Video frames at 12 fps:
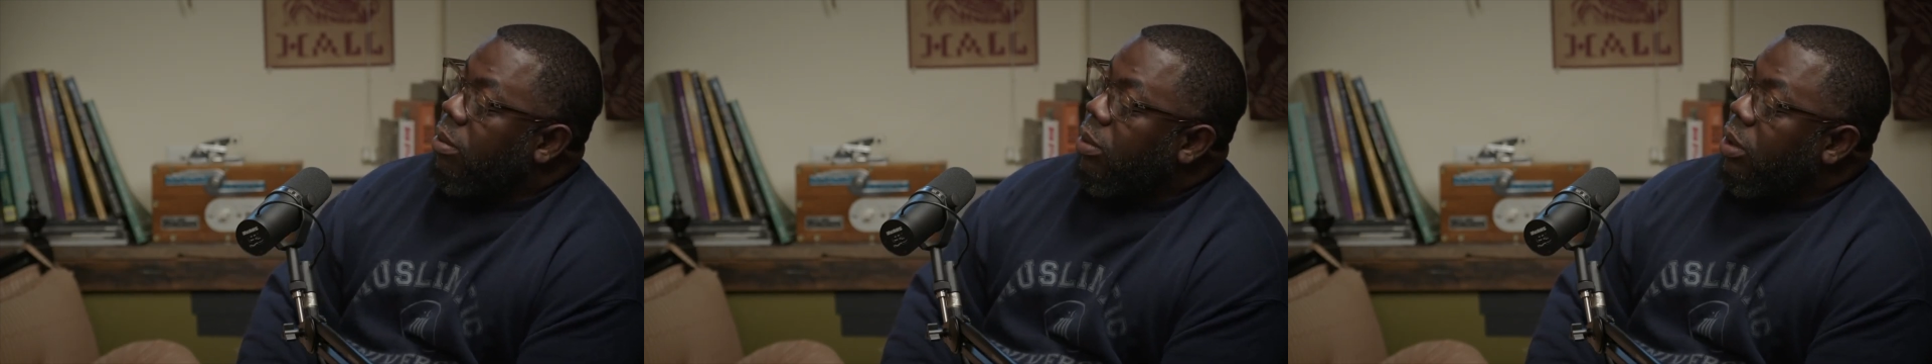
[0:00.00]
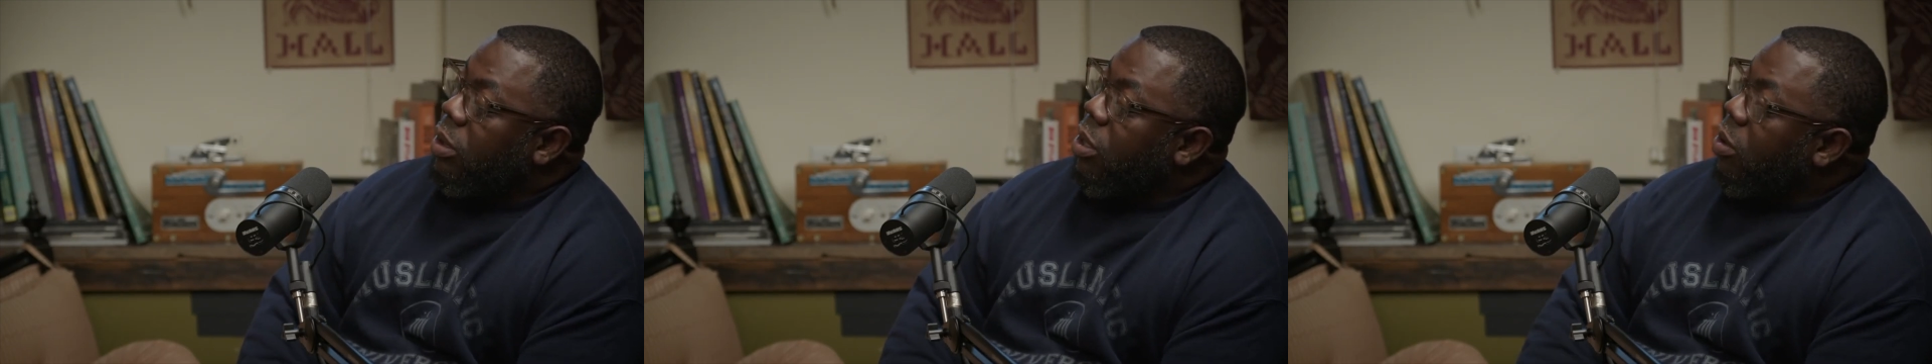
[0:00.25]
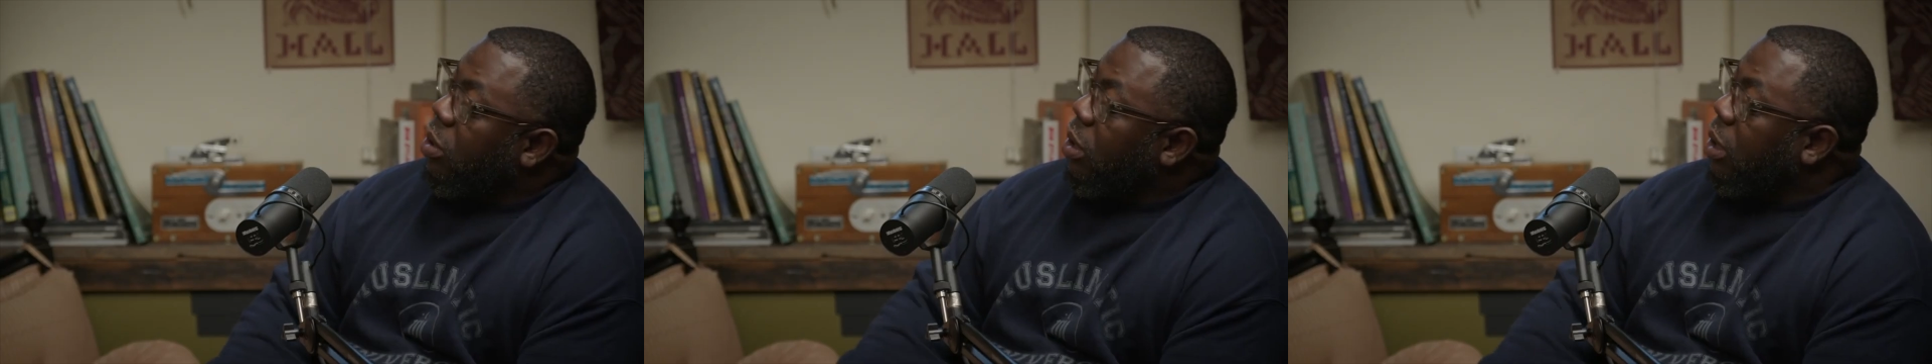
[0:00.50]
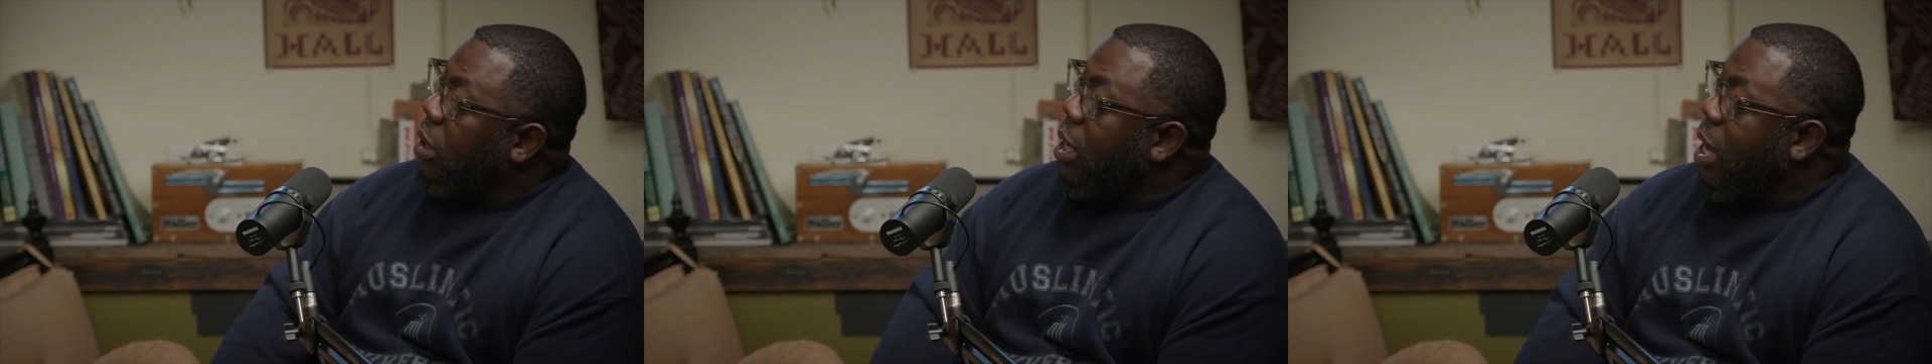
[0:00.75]

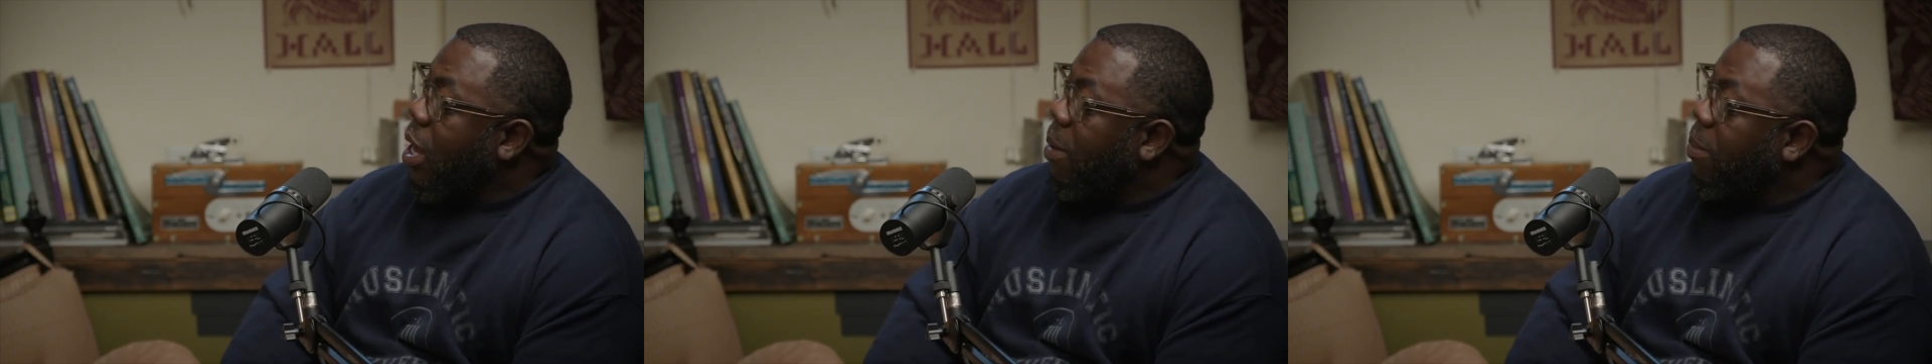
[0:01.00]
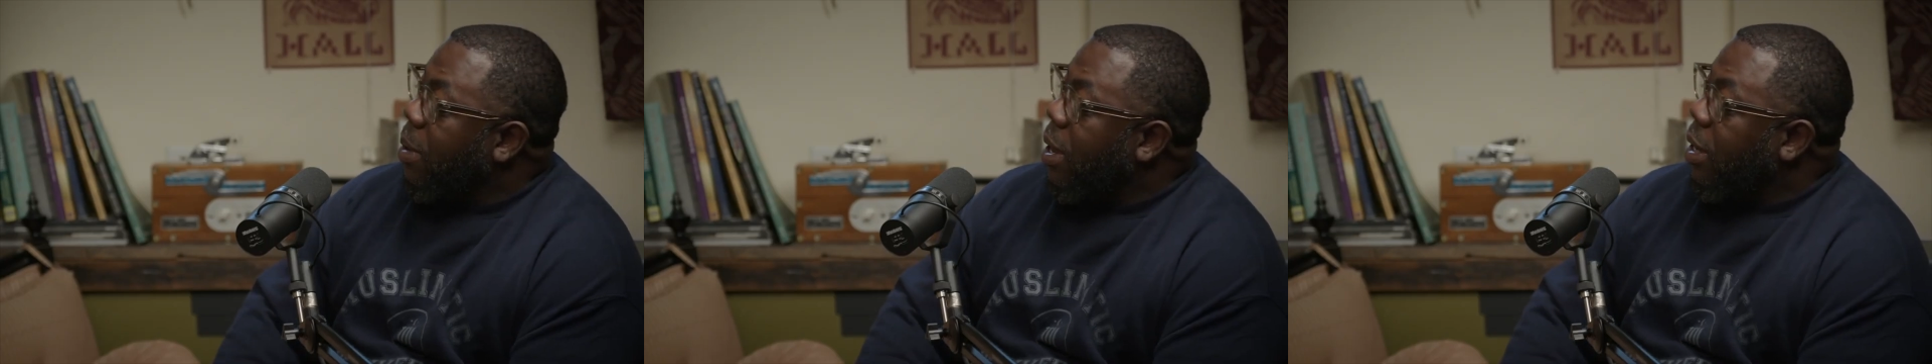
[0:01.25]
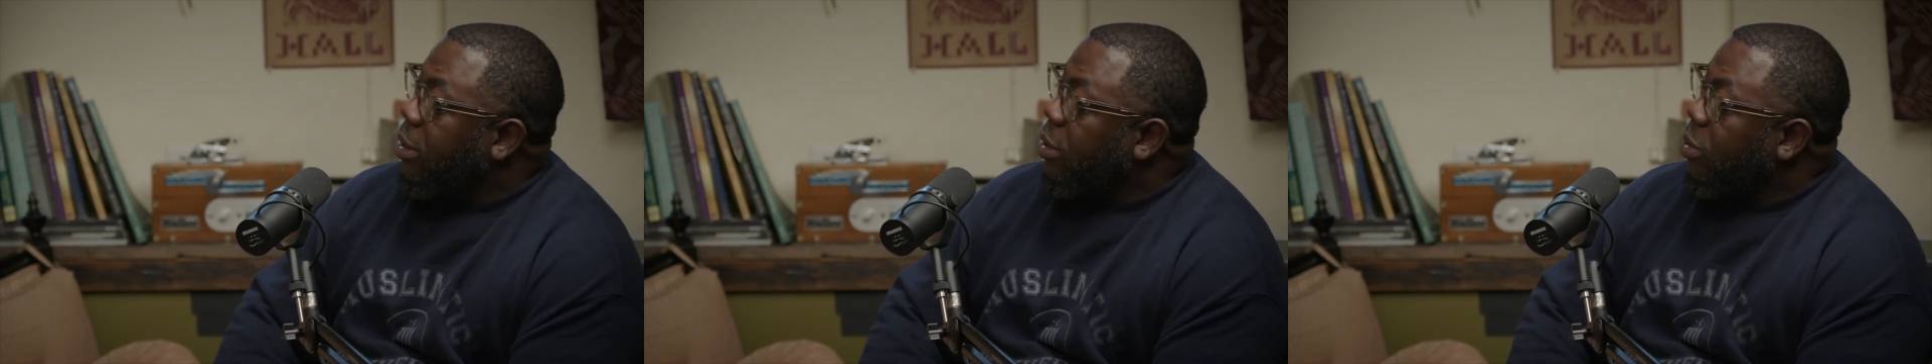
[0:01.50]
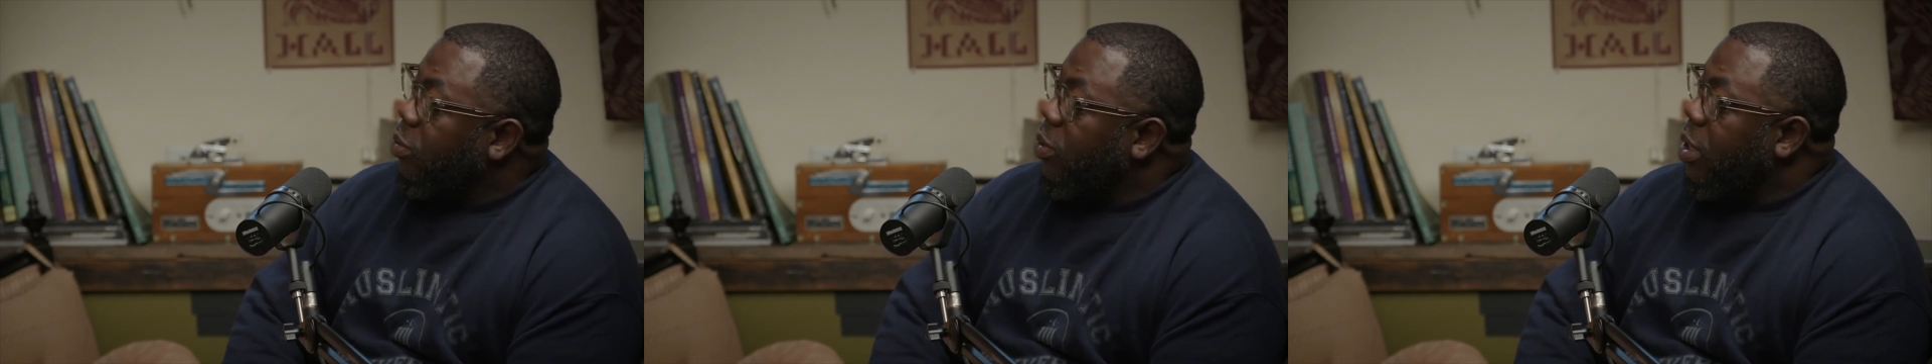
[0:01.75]
returning to God,
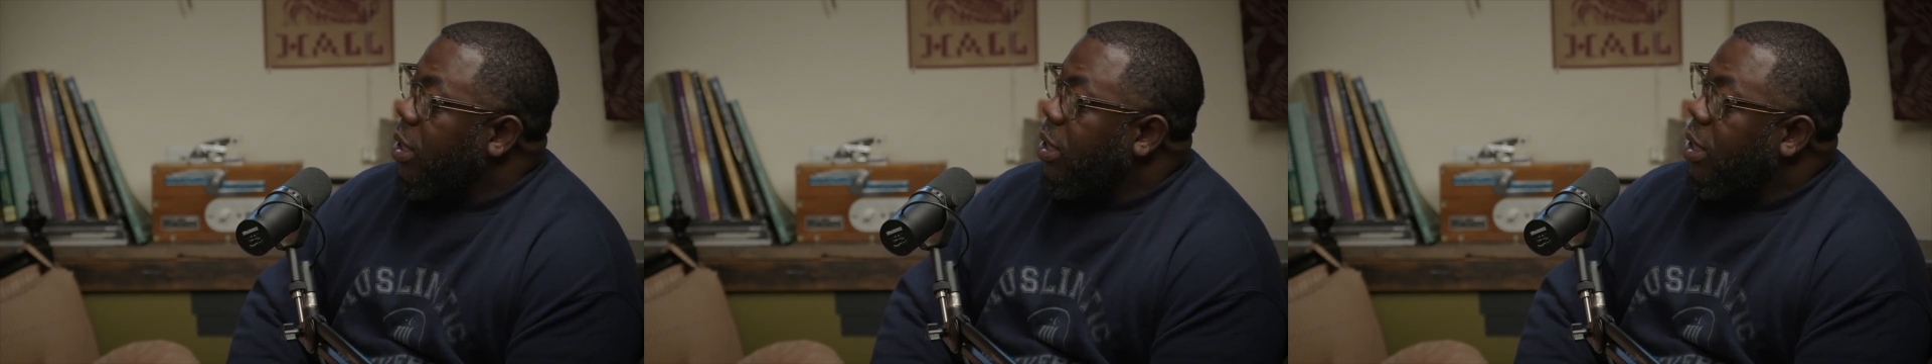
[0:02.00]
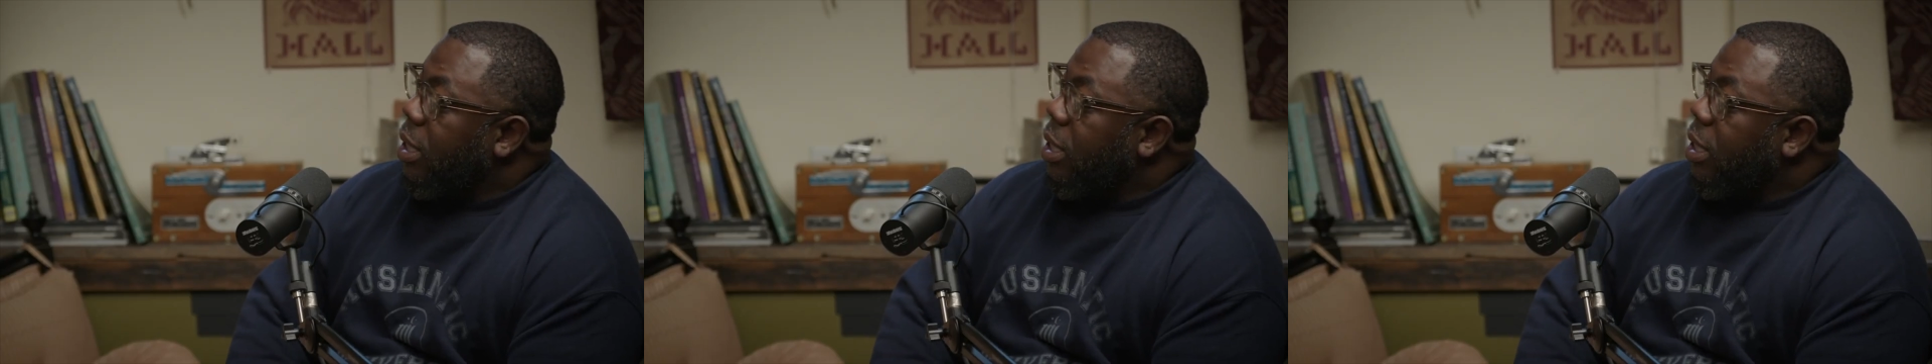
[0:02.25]
passing away.